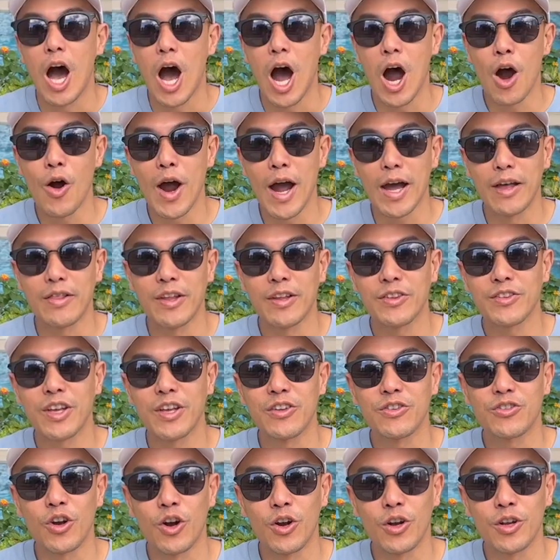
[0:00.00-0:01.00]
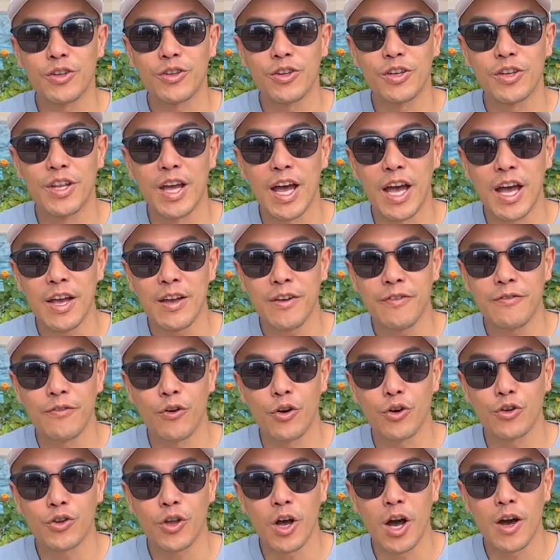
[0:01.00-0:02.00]
All right, let's get started today.
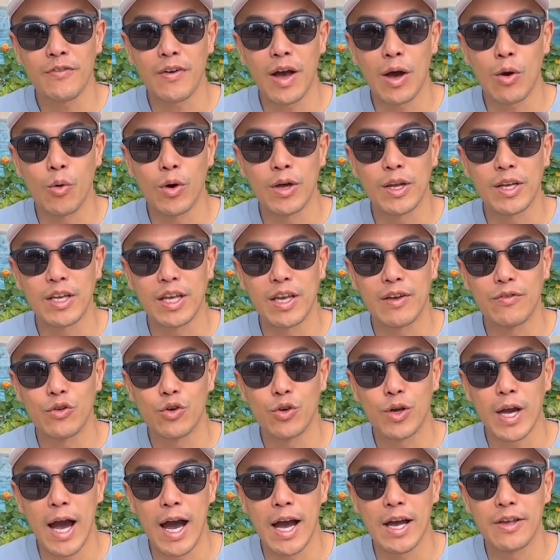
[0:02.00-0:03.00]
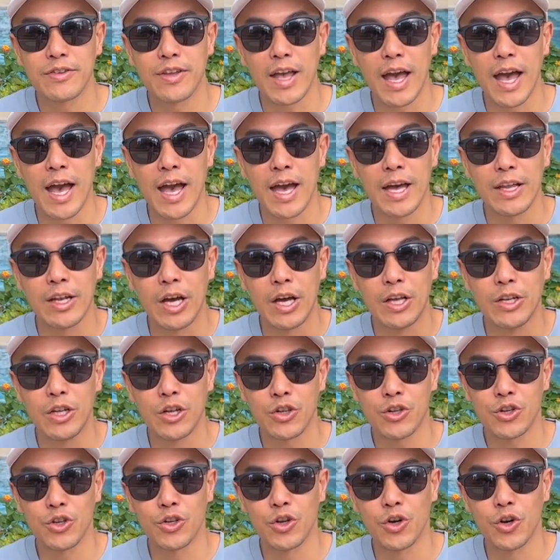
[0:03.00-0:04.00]
First off, I want to give you guys an
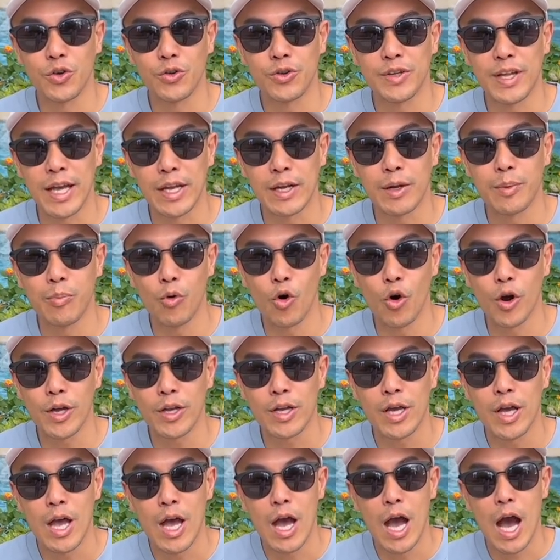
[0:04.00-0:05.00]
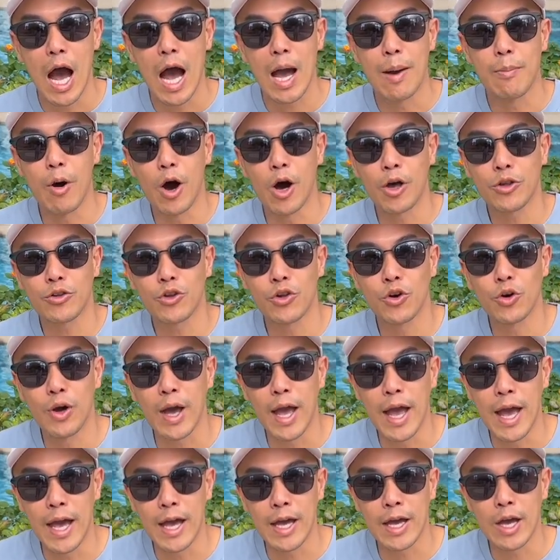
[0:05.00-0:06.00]
additional data point. I'm also
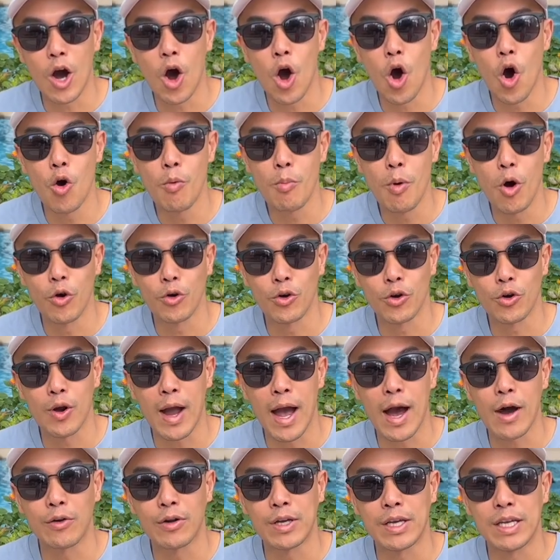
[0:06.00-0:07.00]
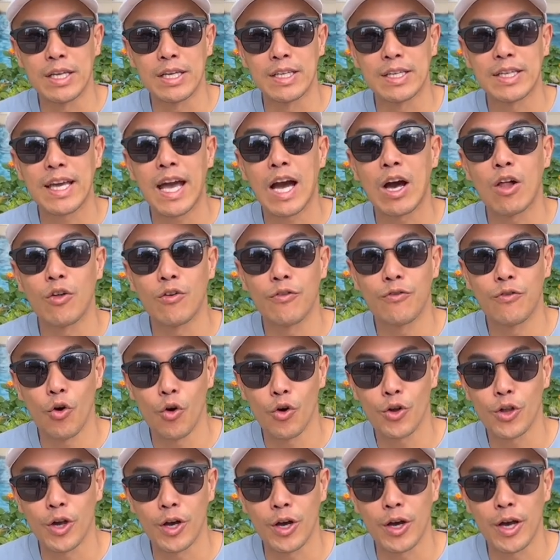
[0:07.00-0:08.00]
a homeowner out in
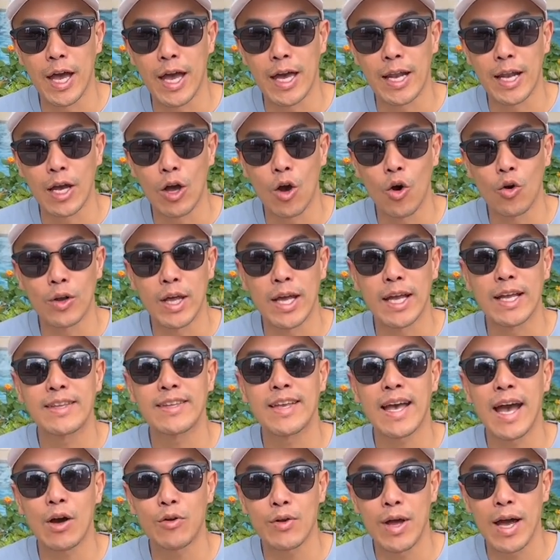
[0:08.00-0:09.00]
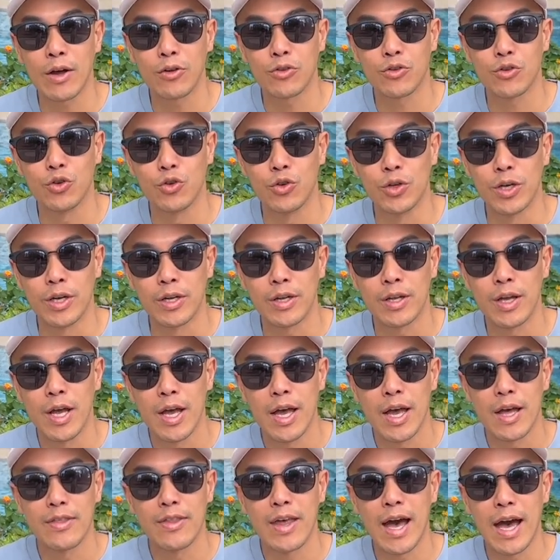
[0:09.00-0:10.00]
California, and I own a townhouse unit
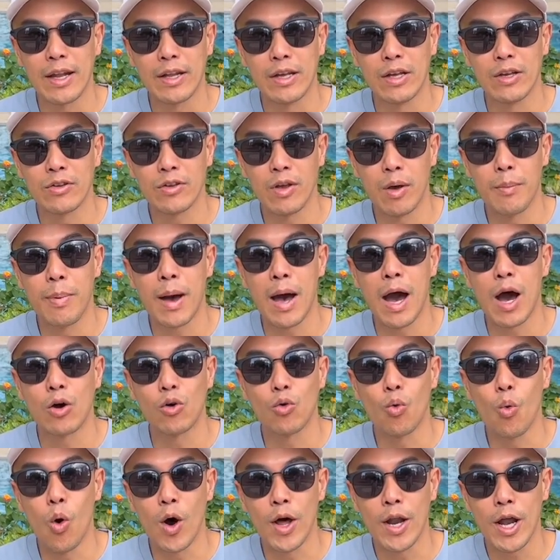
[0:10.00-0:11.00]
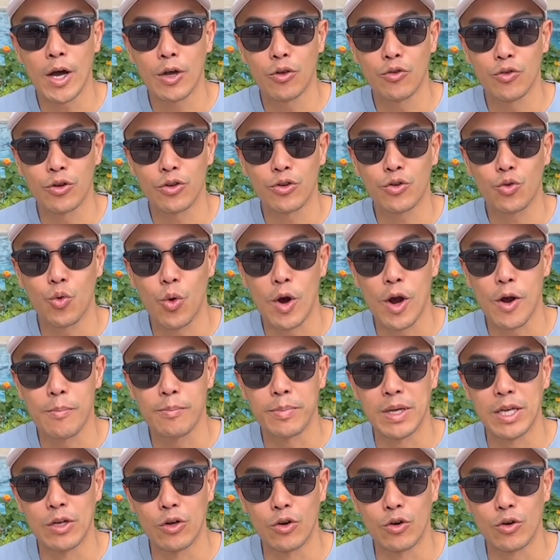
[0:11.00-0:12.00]
that is about 100 square
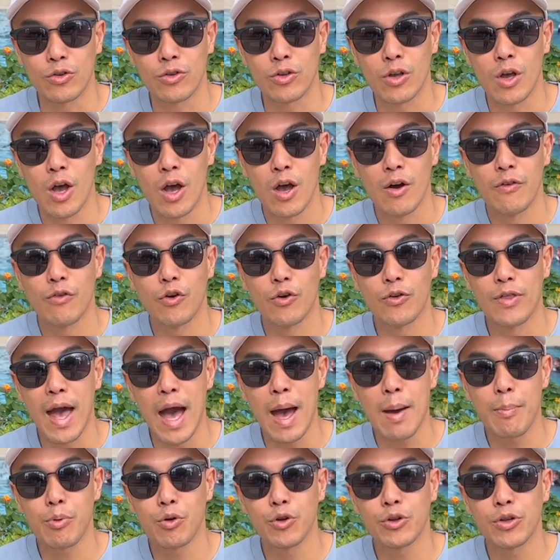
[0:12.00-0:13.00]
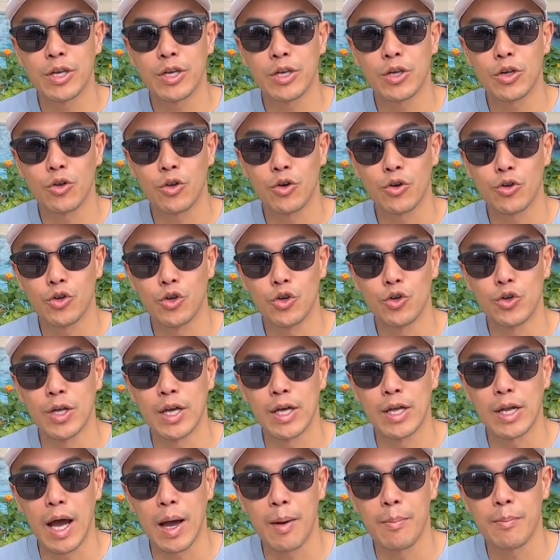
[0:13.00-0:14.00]
meters. For that particular
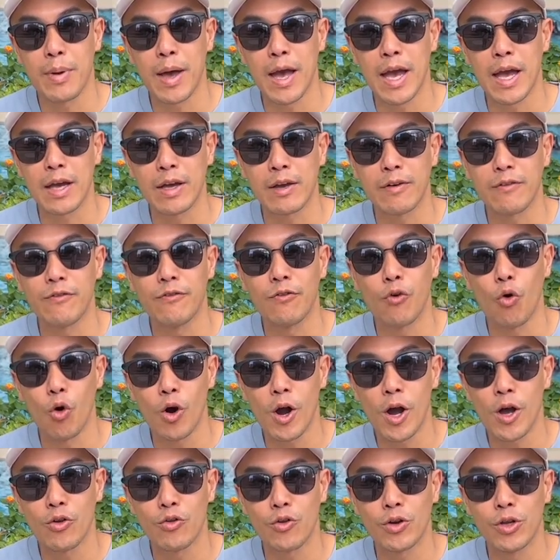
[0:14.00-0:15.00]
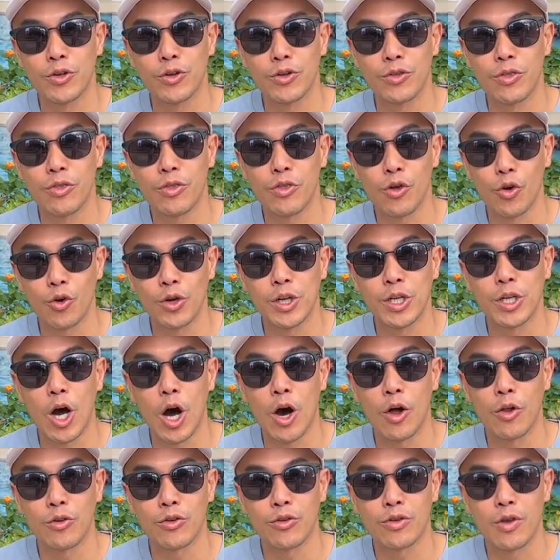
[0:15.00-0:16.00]
unit, I'm paying
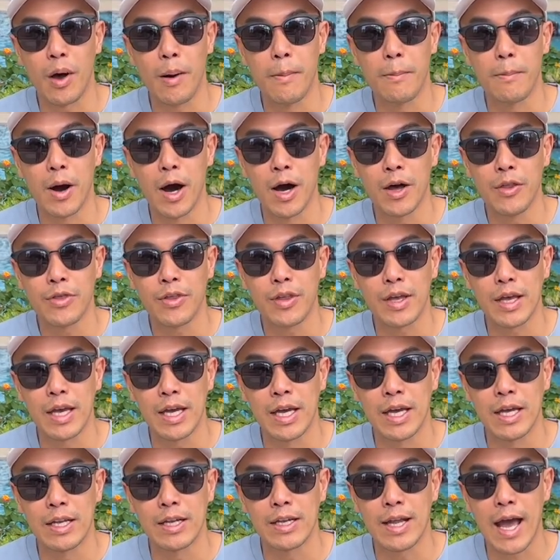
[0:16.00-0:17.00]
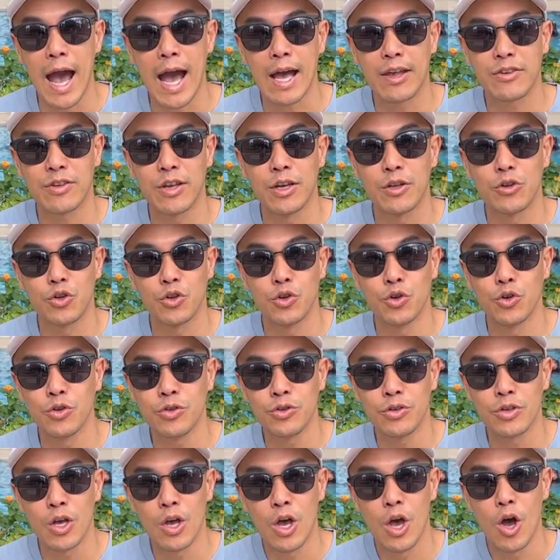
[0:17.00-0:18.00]
$430 a month in asset
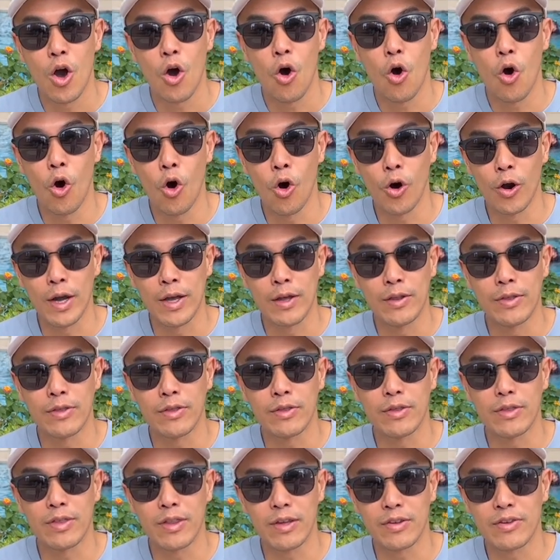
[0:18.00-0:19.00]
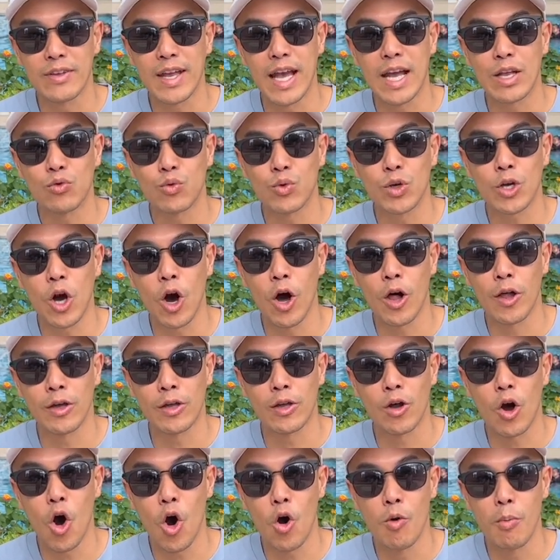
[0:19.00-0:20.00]
dues, or in the States, we call it
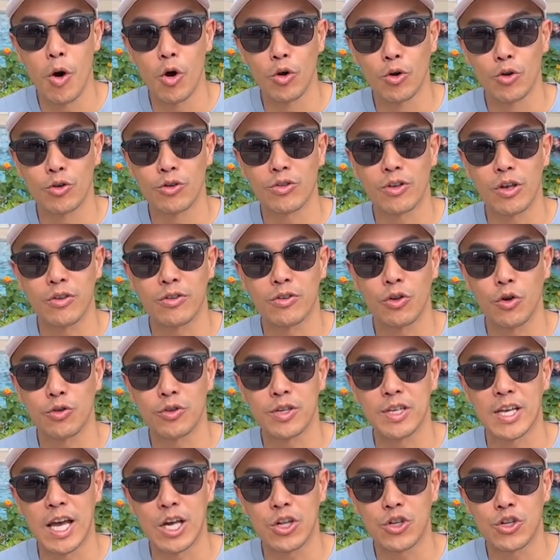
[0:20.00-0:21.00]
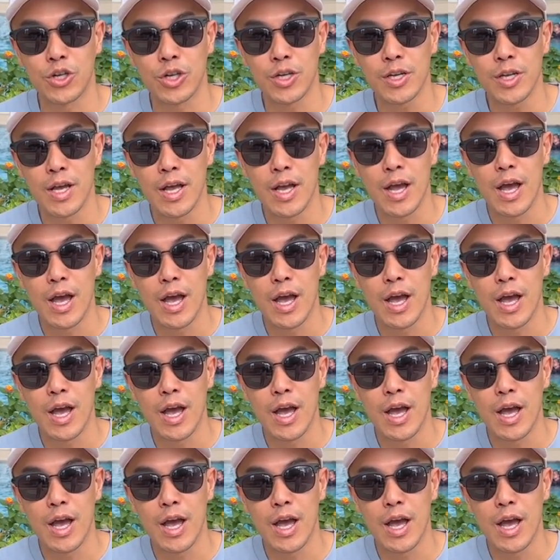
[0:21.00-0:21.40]
homeowners association.